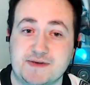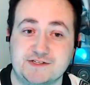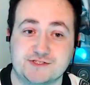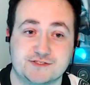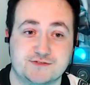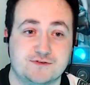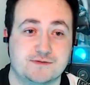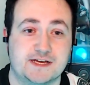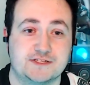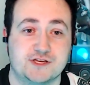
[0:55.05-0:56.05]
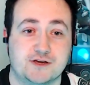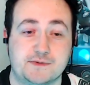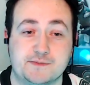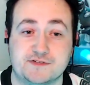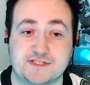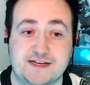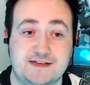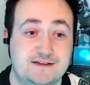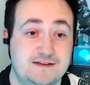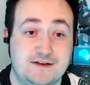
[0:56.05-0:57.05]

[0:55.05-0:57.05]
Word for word: Patriots quarterback Jacoby Brissett.